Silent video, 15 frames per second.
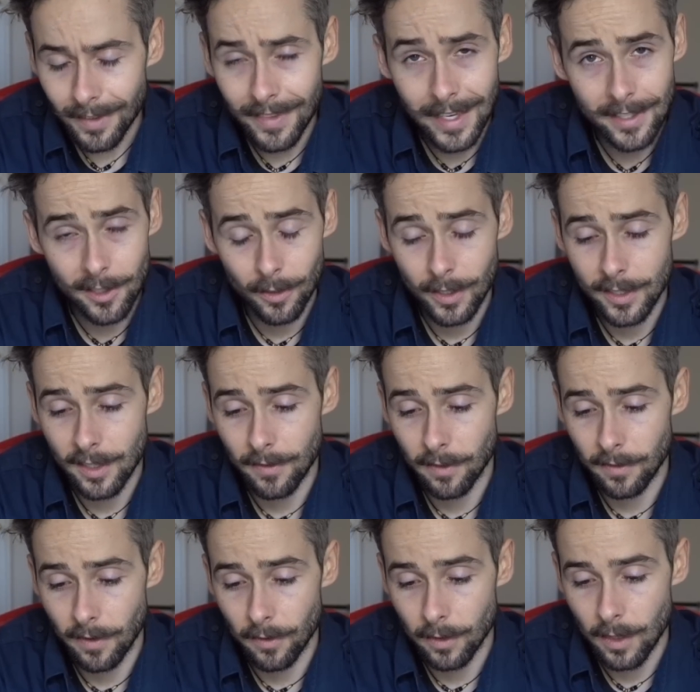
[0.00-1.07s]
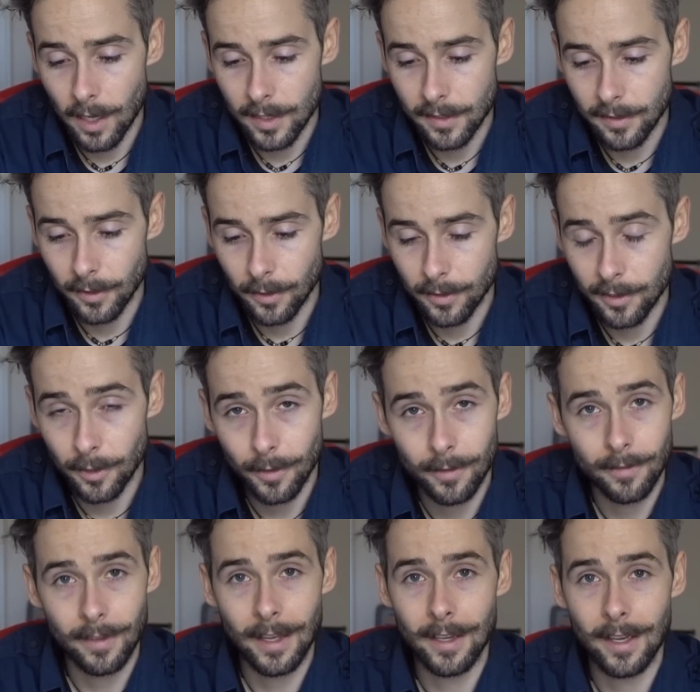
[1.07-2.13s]
That's the only stuff I've ever lost, though.
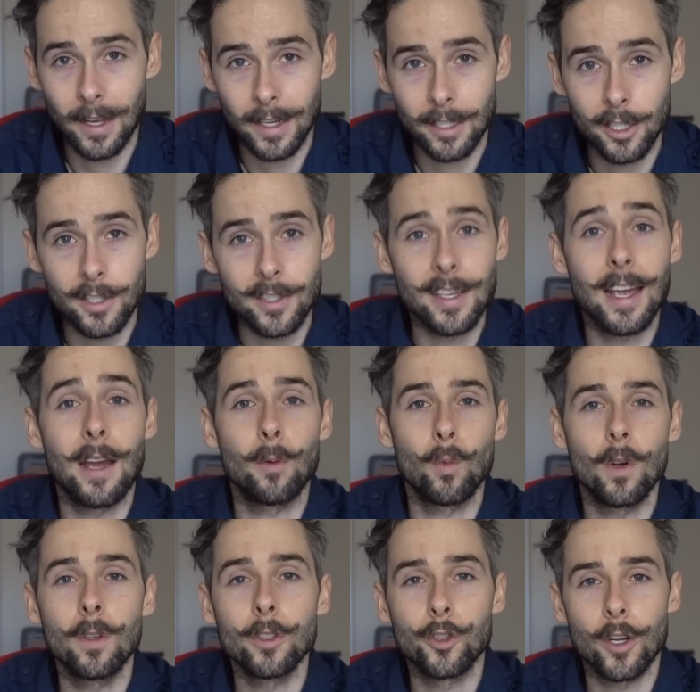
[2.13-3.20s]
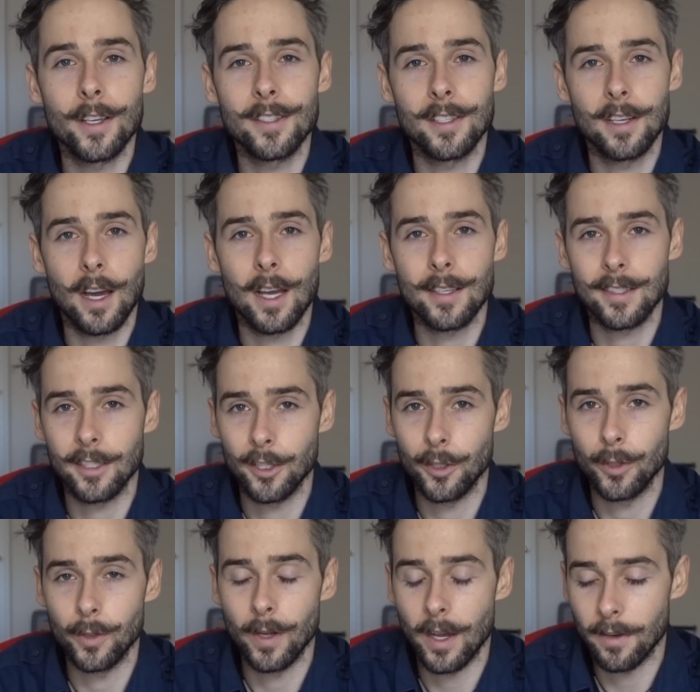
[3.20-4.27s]
So I can just say I won't trust a NASA
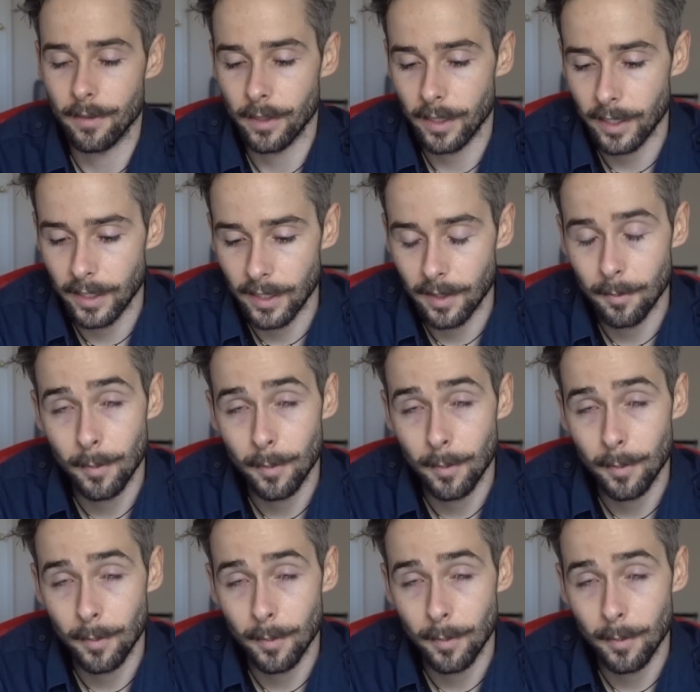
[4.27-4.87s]
2 ever again.